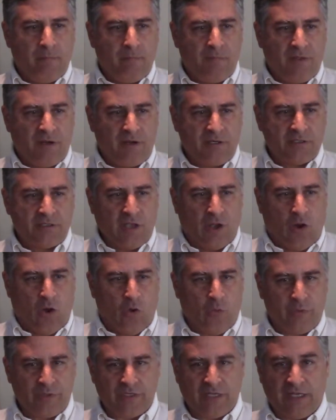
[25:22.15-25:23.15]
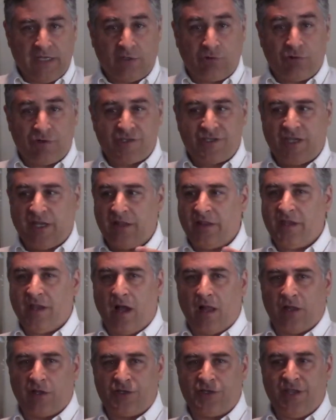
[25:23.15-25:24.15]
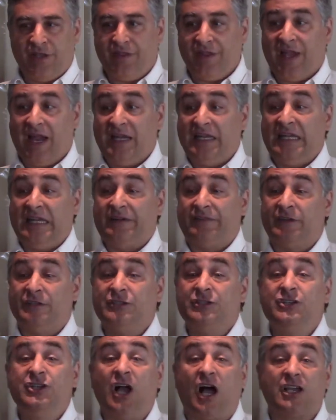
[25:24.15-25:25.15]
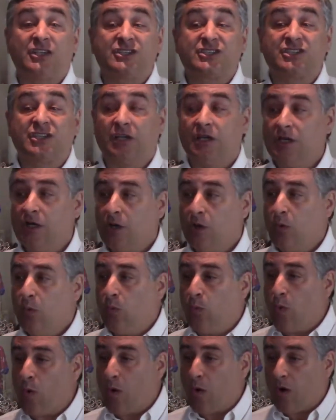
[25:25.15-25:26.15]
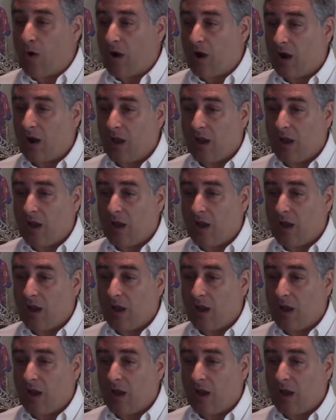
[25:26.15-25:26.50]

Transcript: there's always in Christian theology the idea of a just war.